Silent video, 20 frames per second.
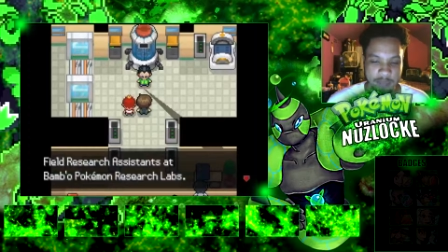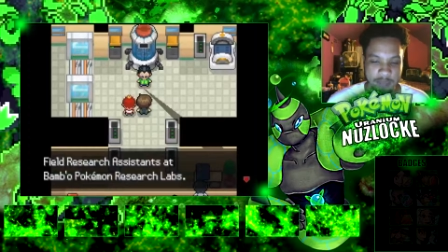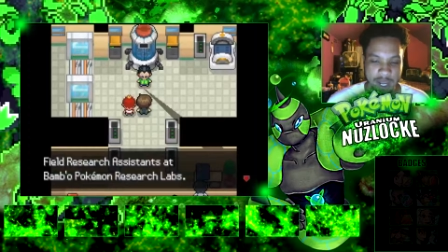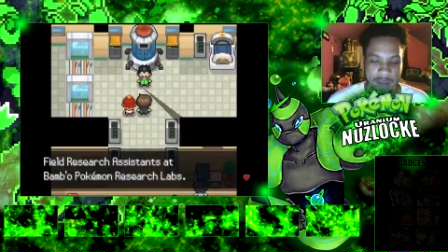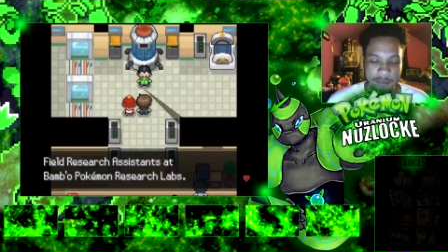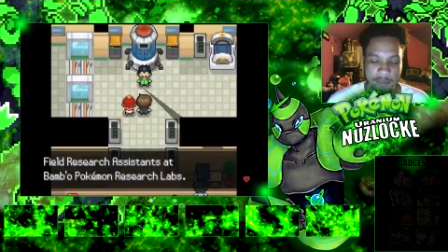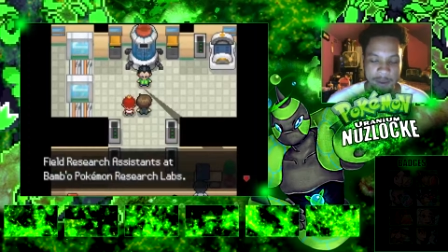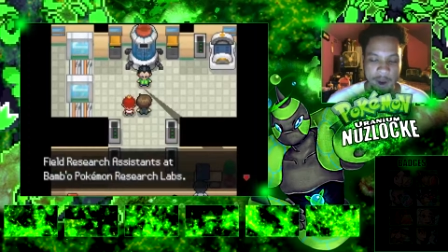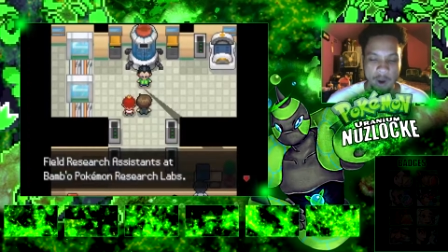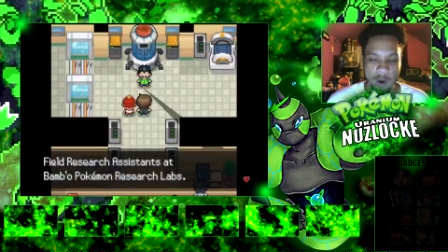
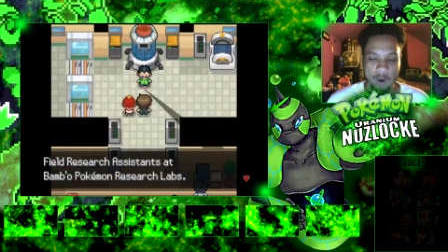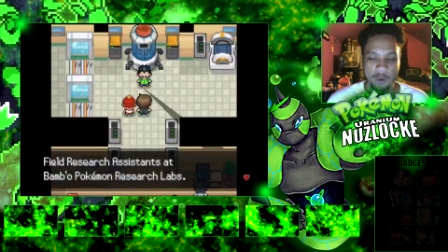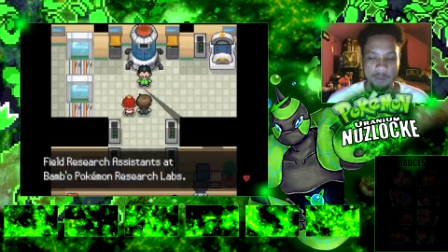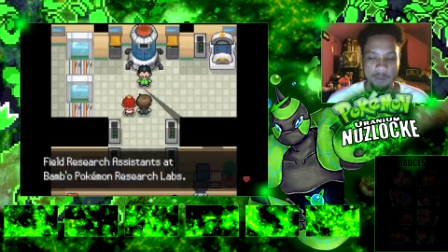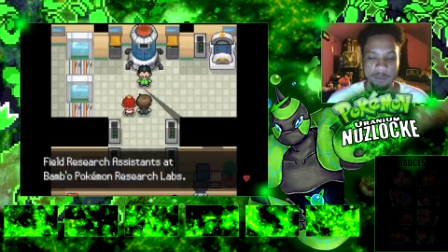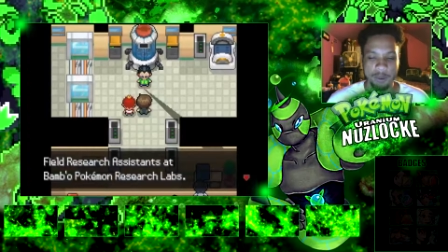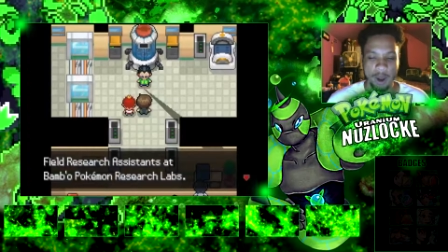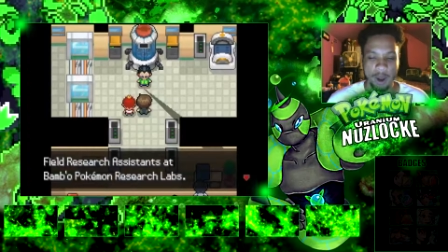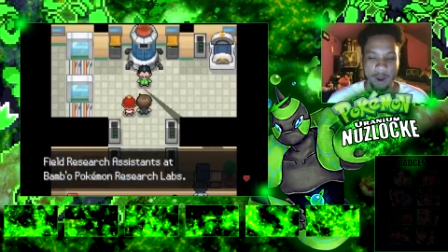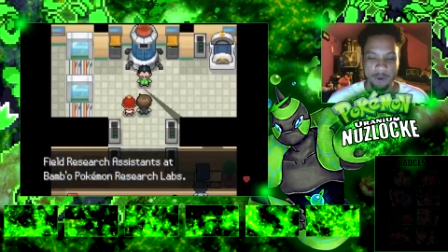O
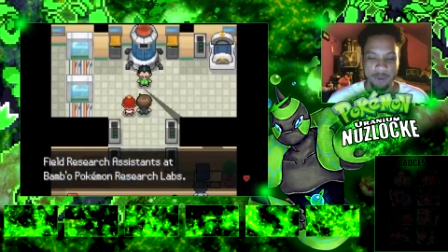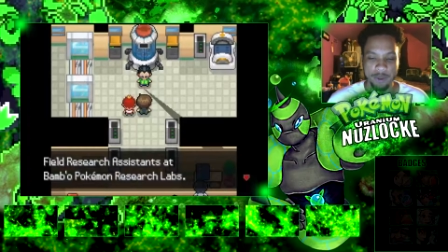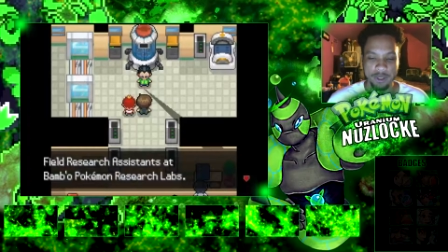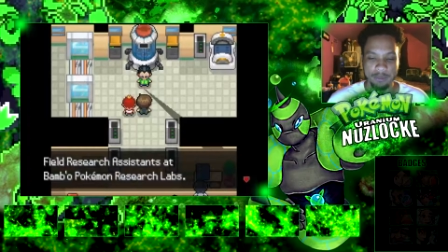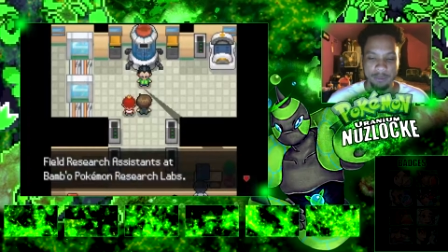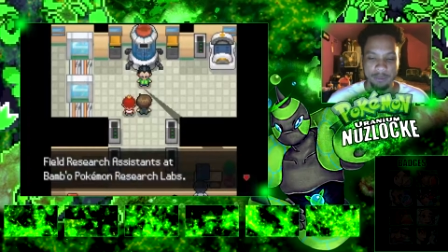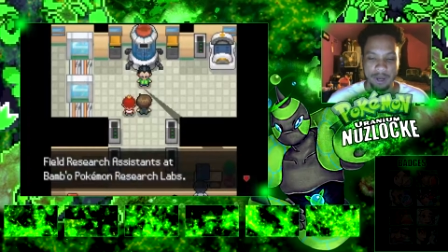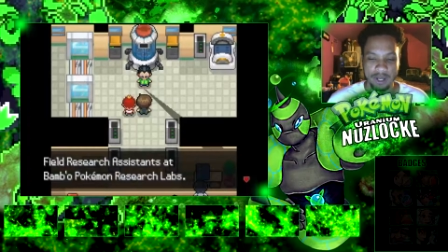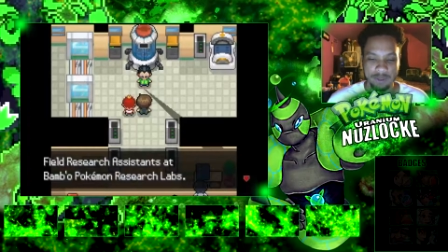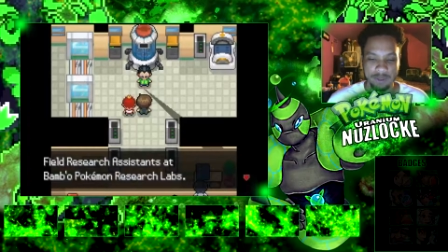
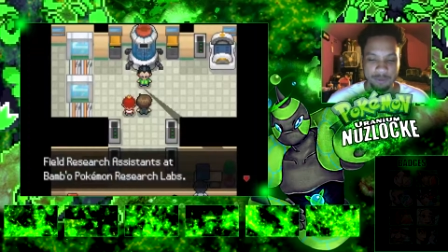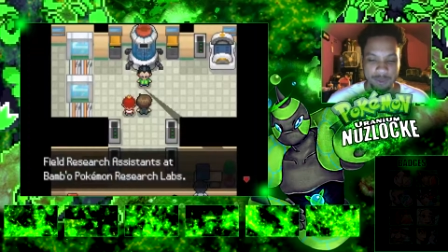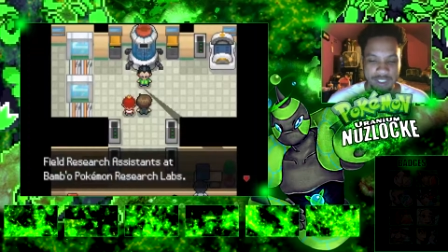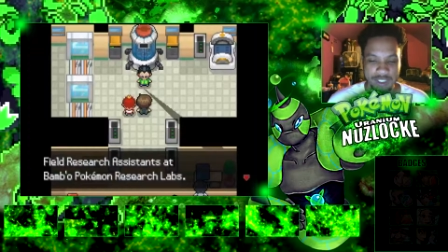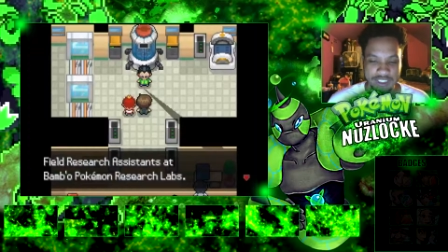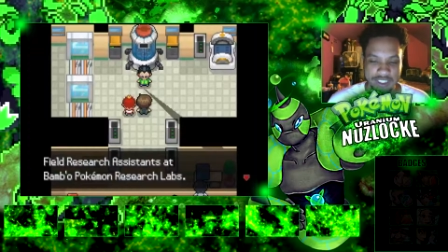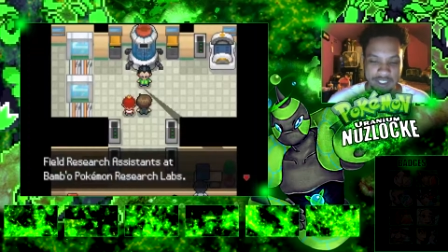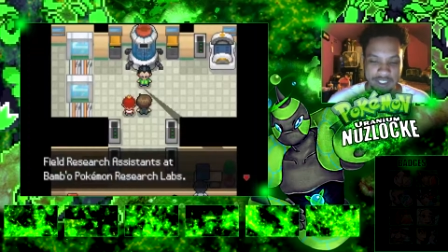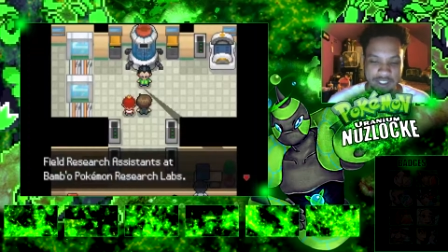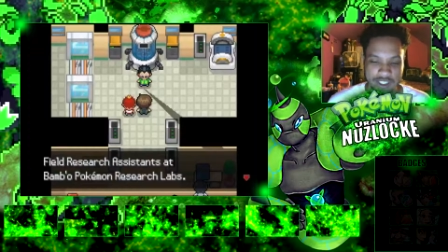Pokemon
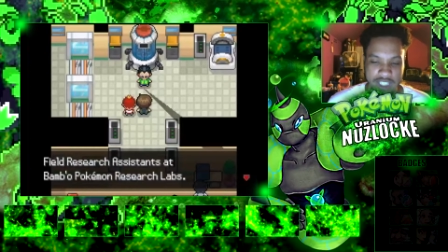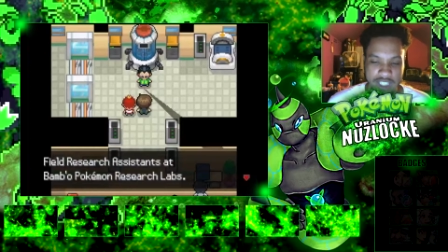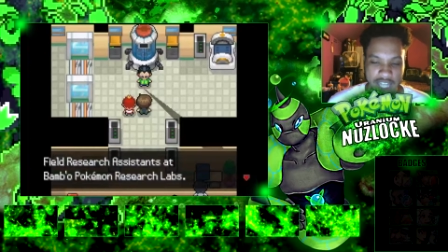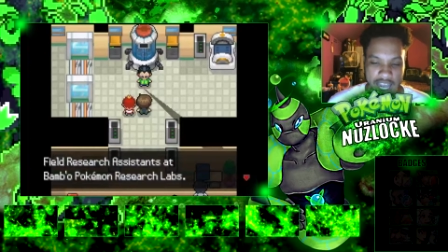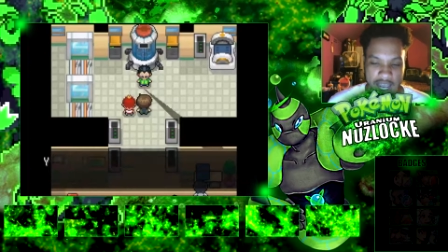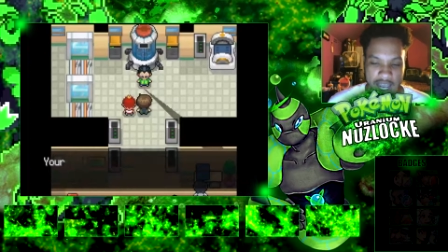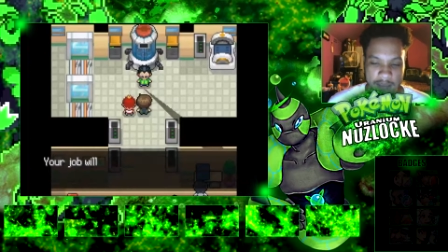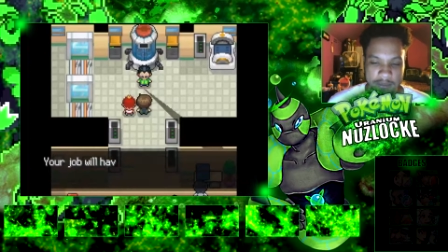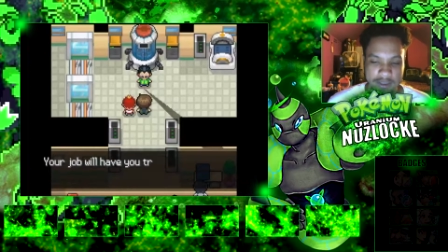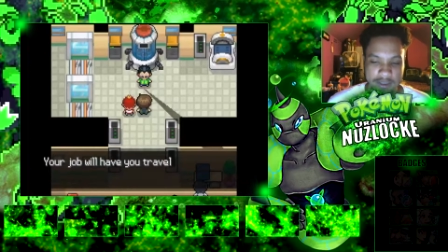Research
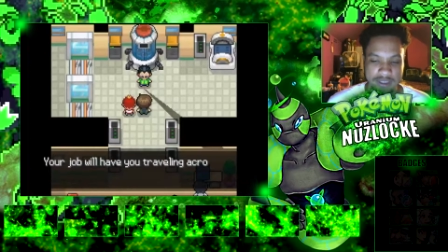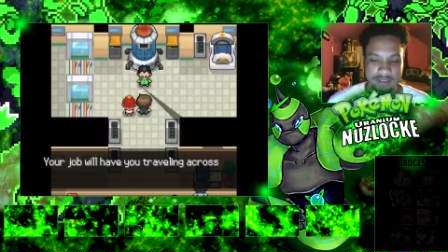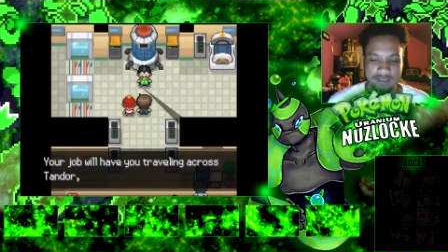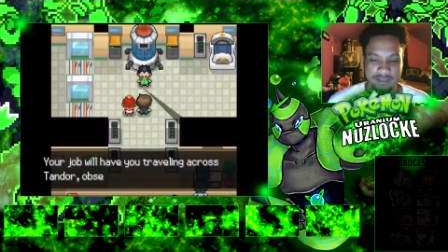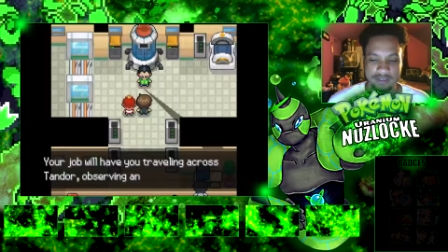Labs.